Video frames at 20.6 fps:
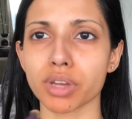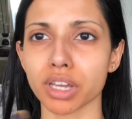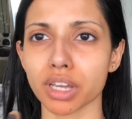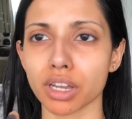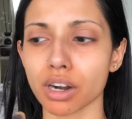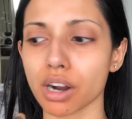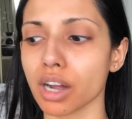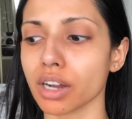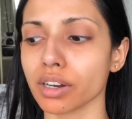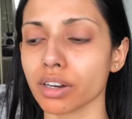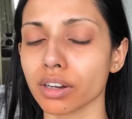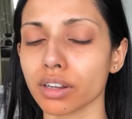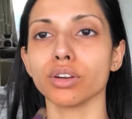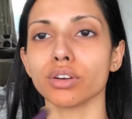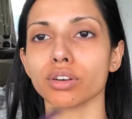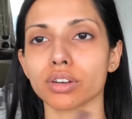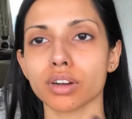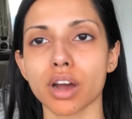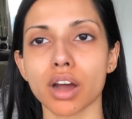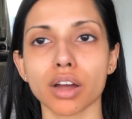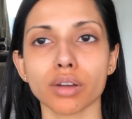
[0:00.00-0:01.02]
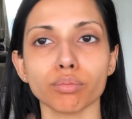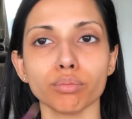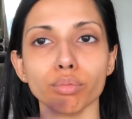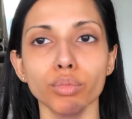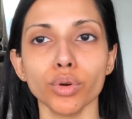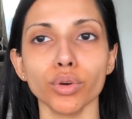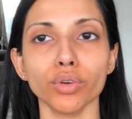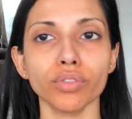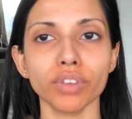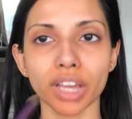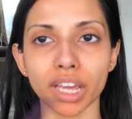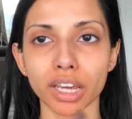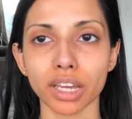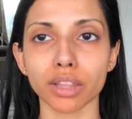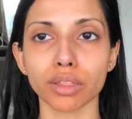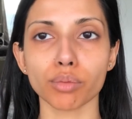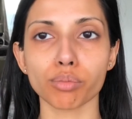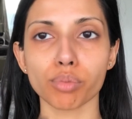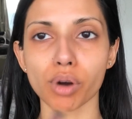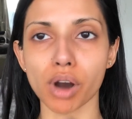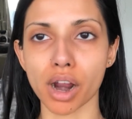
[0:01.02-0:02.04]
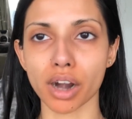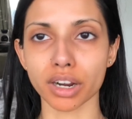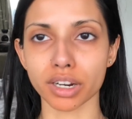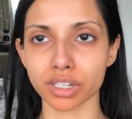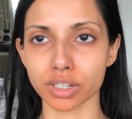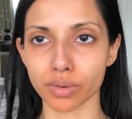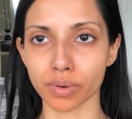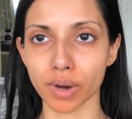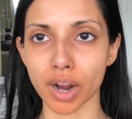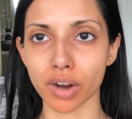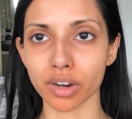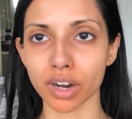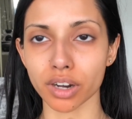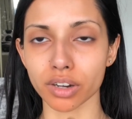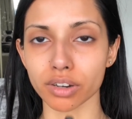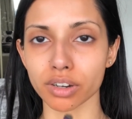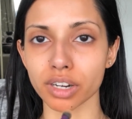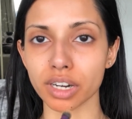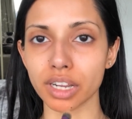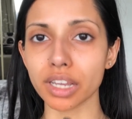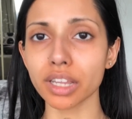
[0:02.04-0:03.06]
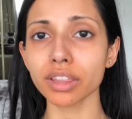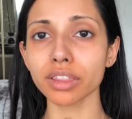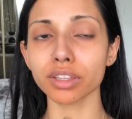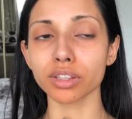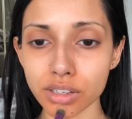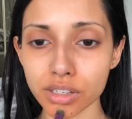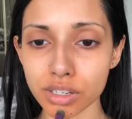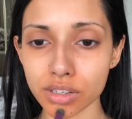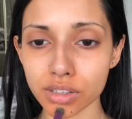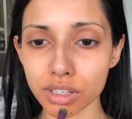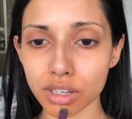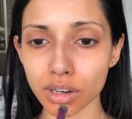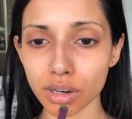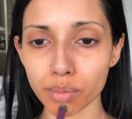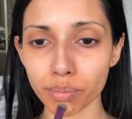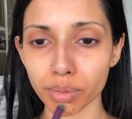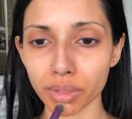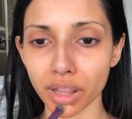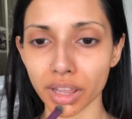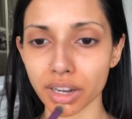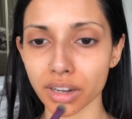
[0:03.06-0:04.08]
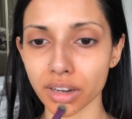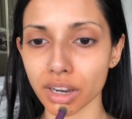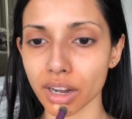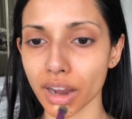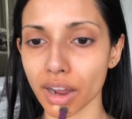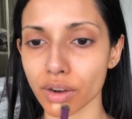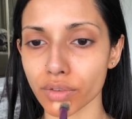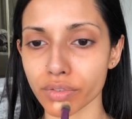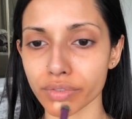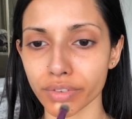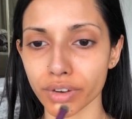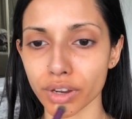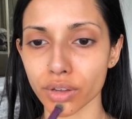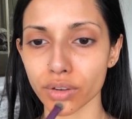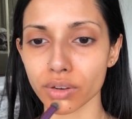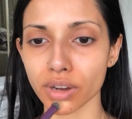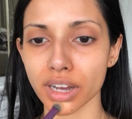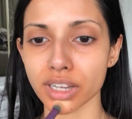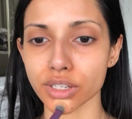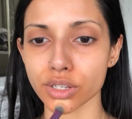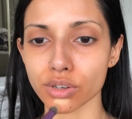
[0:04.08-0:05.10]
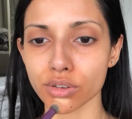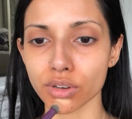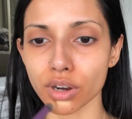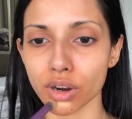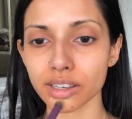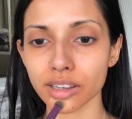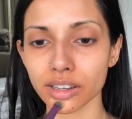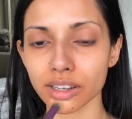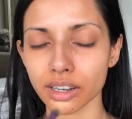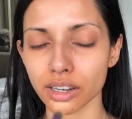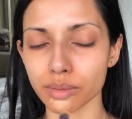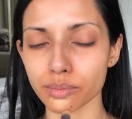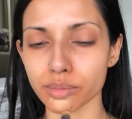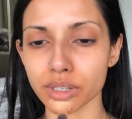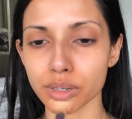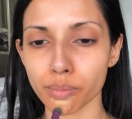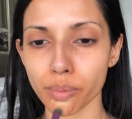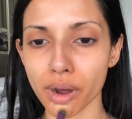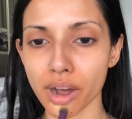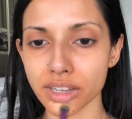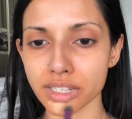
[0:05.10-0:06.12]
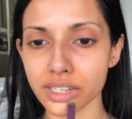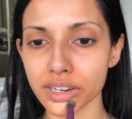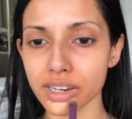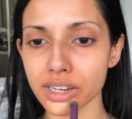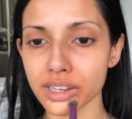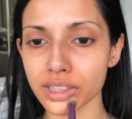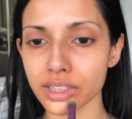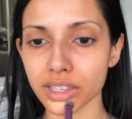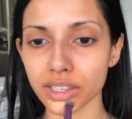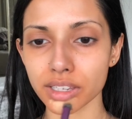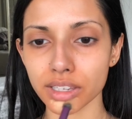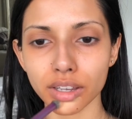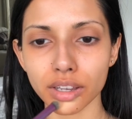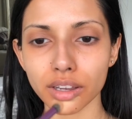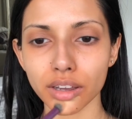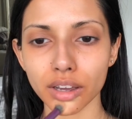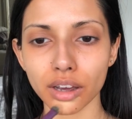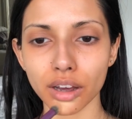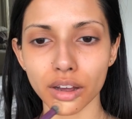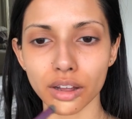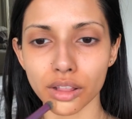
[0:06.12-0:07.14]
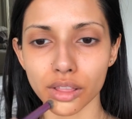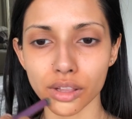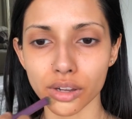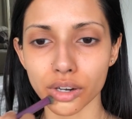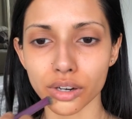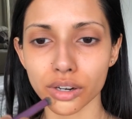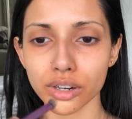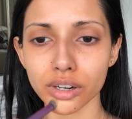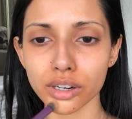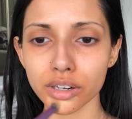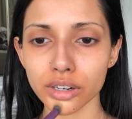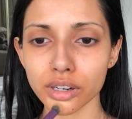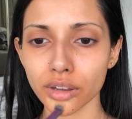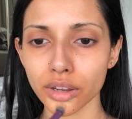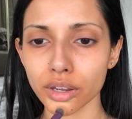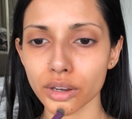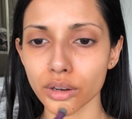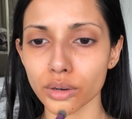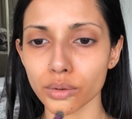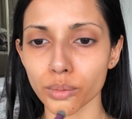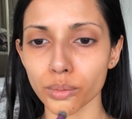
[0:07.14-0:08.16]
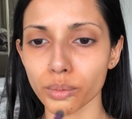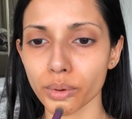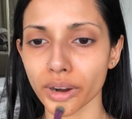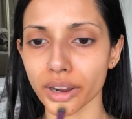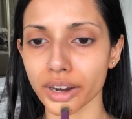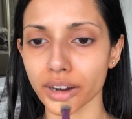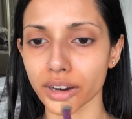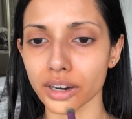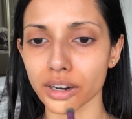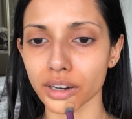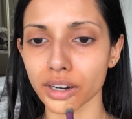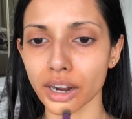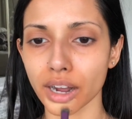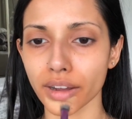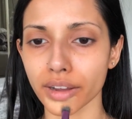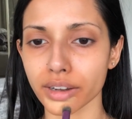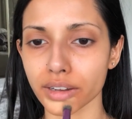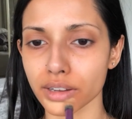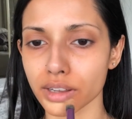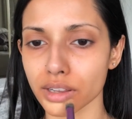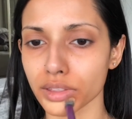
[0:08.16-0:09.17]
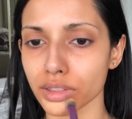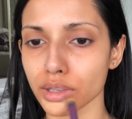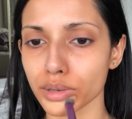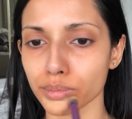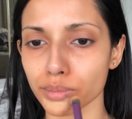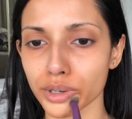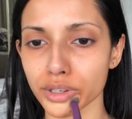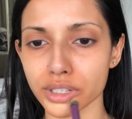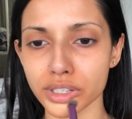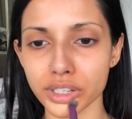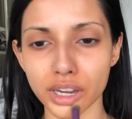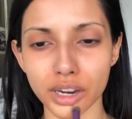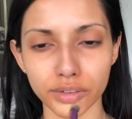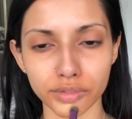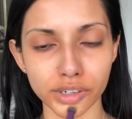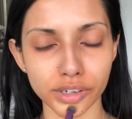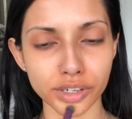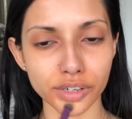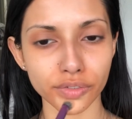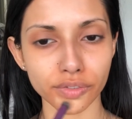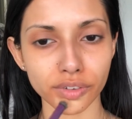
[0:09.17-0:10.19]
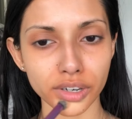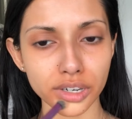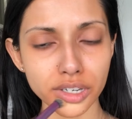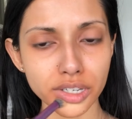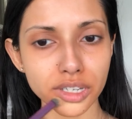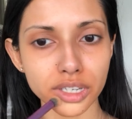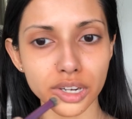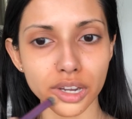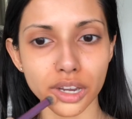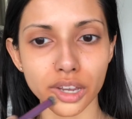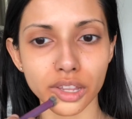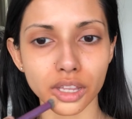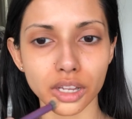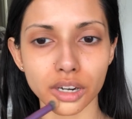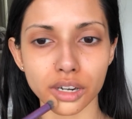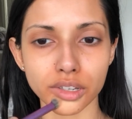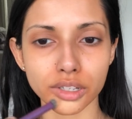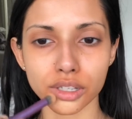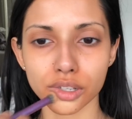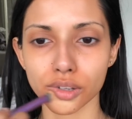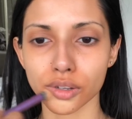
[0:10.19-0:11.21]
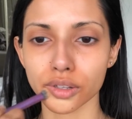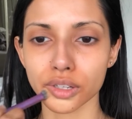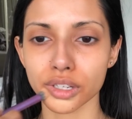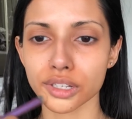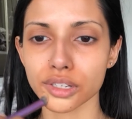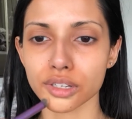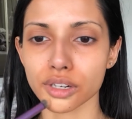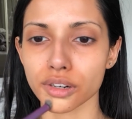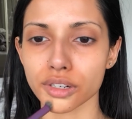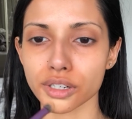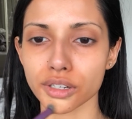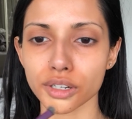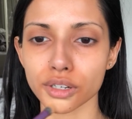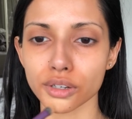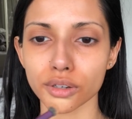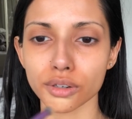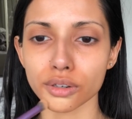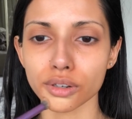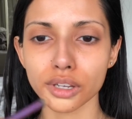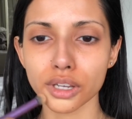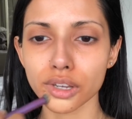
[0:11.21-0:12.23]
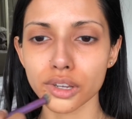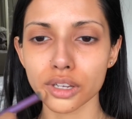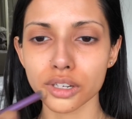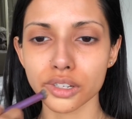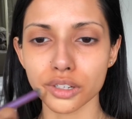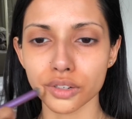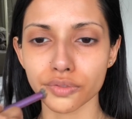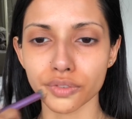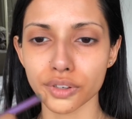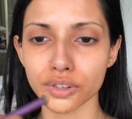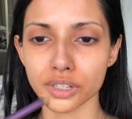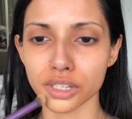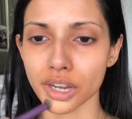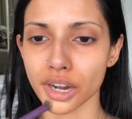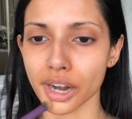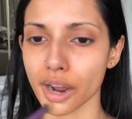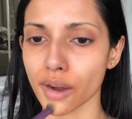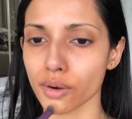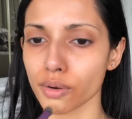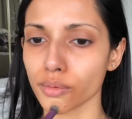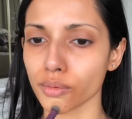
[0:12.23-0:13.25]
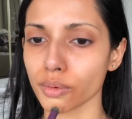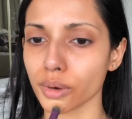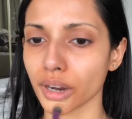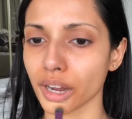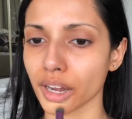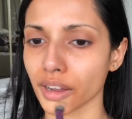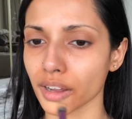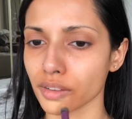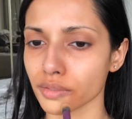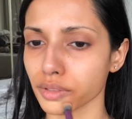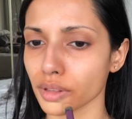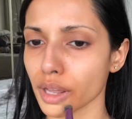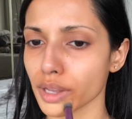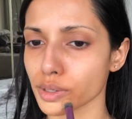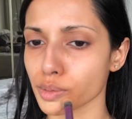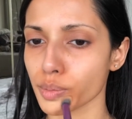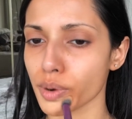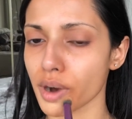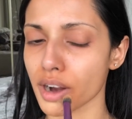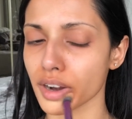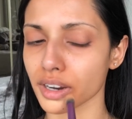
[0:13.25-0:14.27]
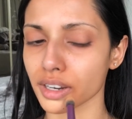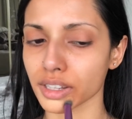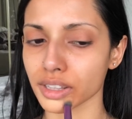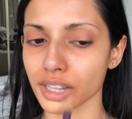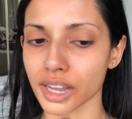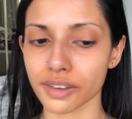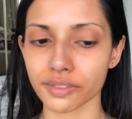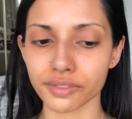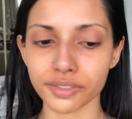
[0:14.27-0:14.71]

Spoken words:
it on. You're not moving the product around underneath. It's just gonna blend it out for you as you go. I'm depositing the color where I need the most coverage first, and then I slowly start to diffuse it out when I have less product left.